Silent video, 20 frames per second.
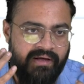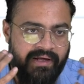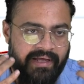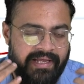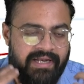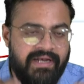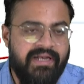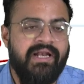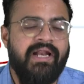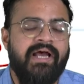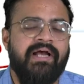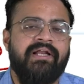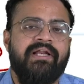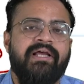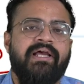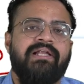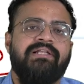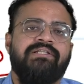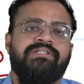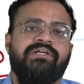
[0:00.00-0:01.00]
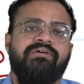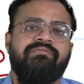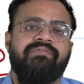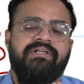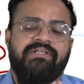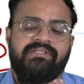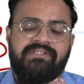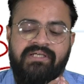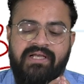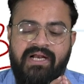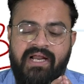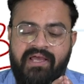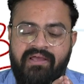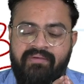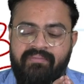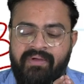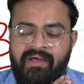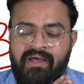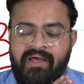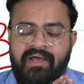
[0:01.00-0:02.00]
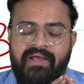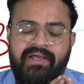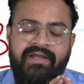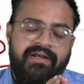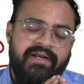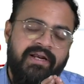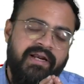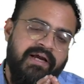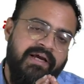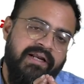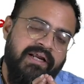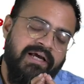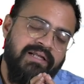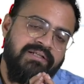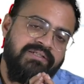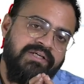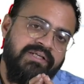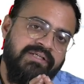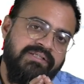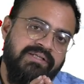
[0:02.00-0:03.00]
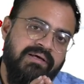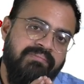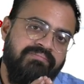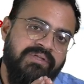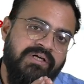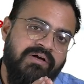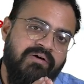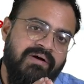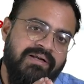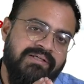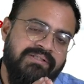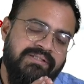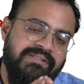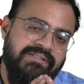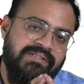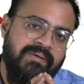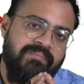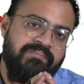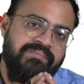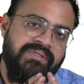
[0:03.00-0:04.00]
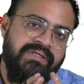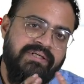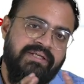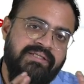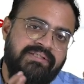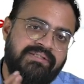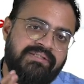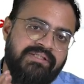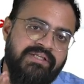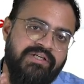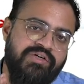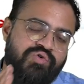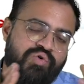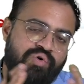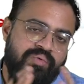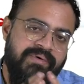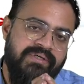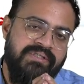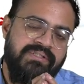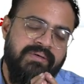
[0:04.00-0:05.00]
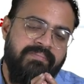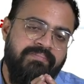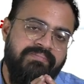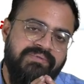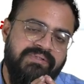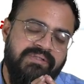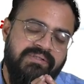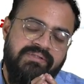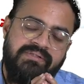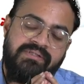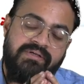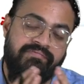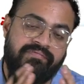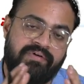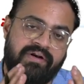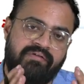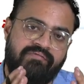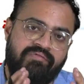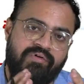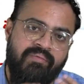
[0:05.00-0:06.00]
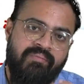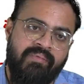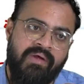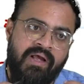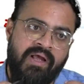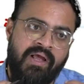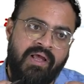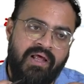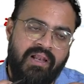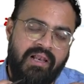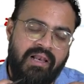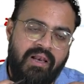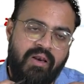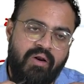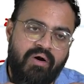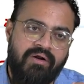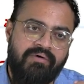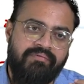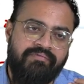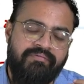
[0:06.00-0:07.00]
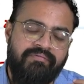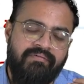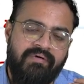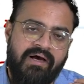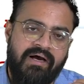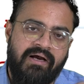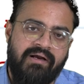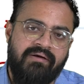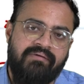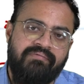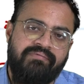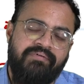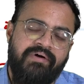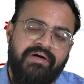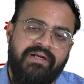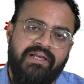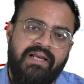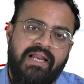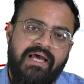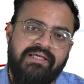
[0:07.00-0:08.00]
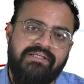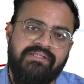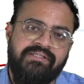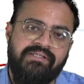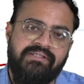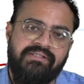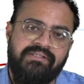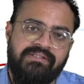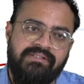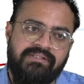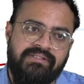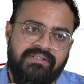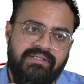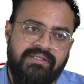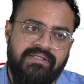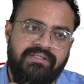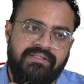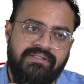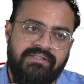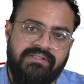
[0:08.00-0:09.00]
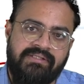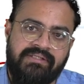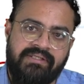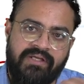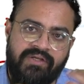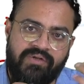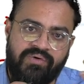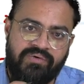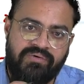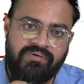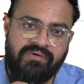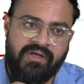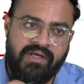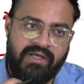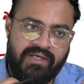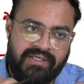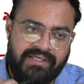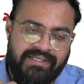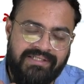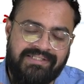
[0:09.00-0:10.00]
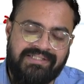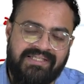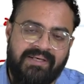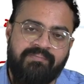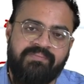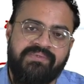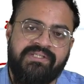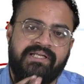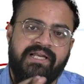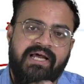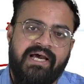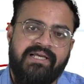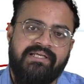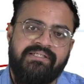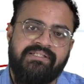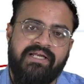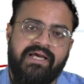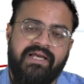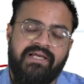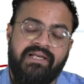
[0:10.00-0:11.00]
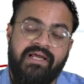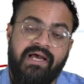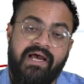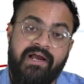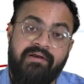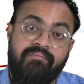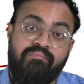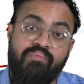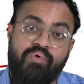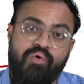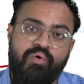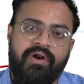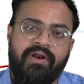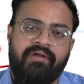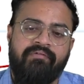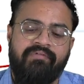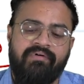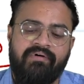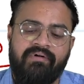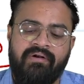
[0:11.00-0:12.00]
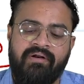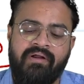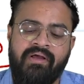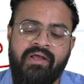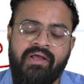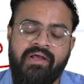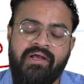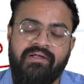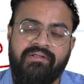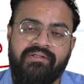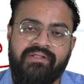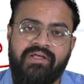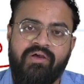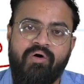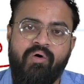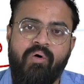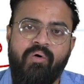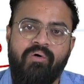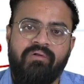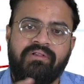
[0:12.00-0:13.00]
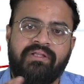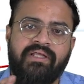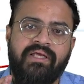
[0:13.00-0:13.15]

Indian agriculture, we describe Indian agriculture is something called as the subsidy syndrome, suffering from a lot of fertilizers is, is subsidized highly, and moreover, the all